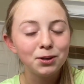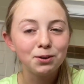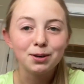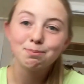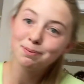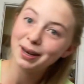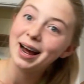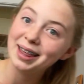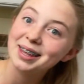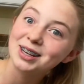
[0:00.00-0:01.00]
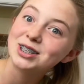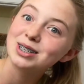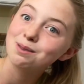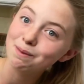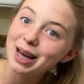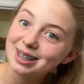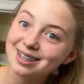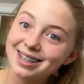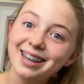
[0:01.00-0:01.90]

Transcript: horse, but I think she's the best.